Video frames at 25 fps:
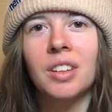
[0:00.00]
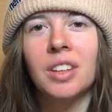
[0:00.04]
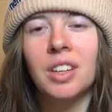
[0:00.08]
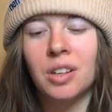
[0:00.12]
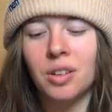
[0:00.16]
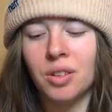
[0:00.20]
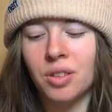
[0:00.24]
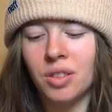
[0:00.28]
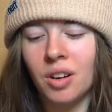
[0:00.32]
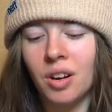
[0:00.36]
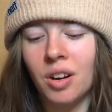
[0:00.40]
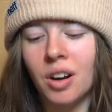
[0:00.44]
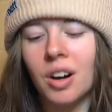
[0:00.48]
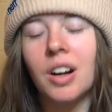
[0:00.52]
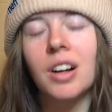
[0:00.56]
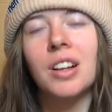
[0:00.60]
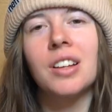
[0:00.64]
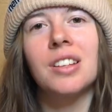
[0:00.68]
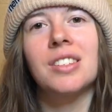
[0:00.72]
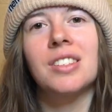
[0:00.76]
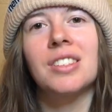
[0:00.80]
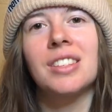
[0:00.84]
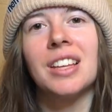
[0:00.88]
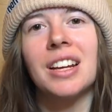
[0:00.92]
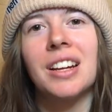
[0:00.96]
Here are the
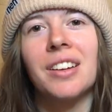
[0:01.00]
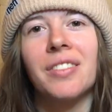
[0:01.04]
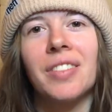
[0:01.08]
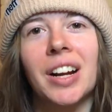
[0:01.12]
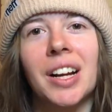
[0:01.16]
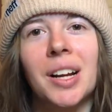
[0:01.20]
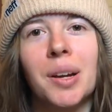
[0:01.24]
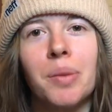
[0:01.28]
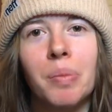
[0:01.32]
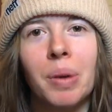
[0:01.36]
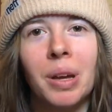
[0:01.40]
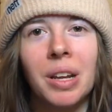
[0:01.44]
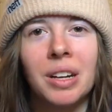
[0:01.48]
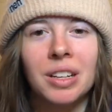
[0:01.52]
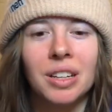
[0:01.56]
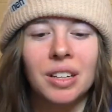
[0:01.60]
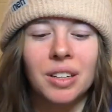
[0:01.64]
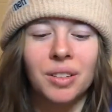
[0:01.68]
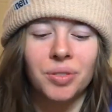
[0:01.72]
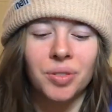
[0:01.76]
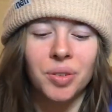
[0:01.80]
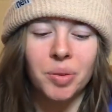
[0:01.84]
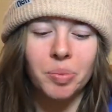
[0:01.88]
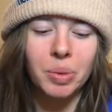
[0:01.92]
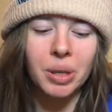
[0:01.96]
artists that it recommended
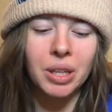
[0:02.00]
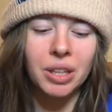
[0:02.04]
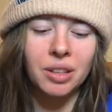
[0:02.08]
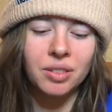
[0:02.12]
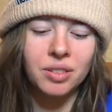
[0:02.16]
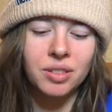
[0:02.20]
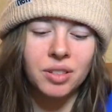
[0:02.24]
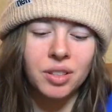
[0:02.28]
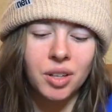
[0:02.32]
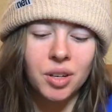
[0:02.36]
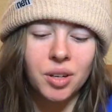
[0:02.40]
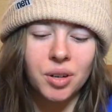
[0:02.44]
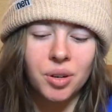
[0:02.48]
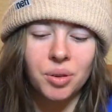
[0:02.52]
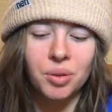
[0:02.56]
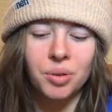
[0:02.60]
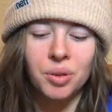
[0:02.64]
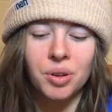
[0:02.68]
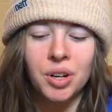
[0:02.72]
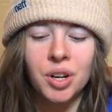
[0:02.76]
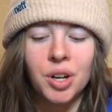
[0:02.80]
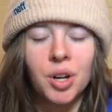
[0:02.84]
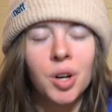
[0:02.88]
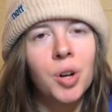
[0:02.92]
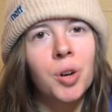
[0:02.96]
for me. So,
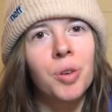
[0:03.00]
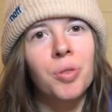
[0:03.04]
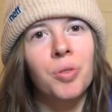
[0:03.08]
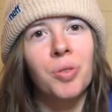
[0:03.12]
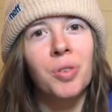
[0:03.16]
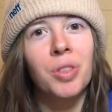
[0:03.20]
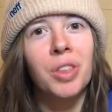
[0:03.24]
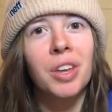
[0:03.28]
for